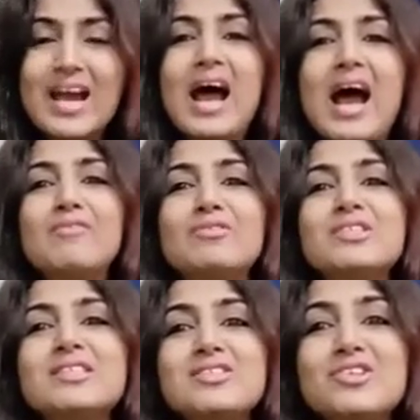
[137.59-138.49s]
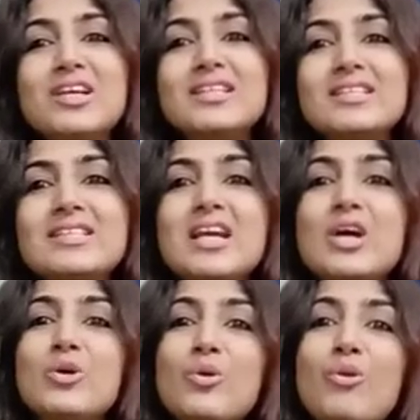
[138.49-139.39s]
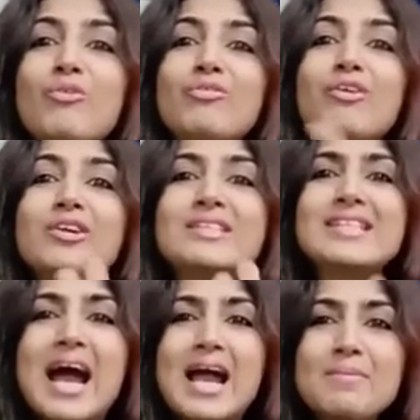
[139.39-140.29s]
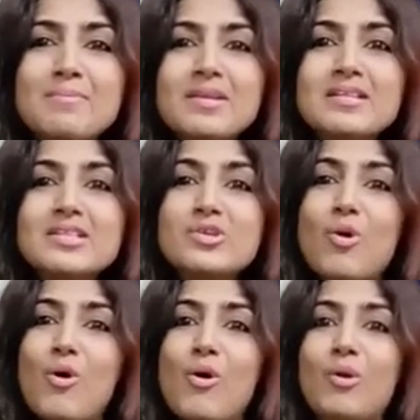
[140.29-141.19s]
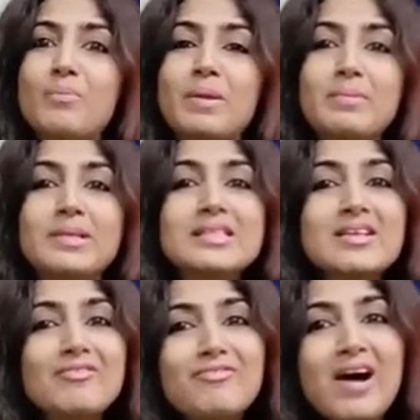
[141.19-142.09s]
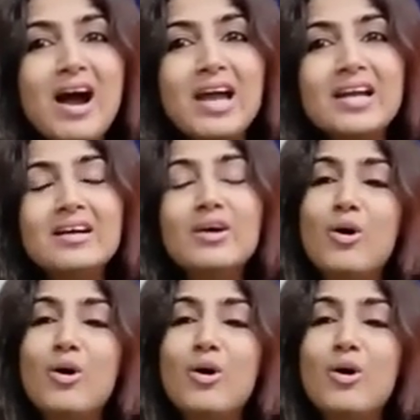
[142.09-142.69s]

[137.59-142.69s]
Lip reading: I would suggest go for diamonds or maybe sapphire,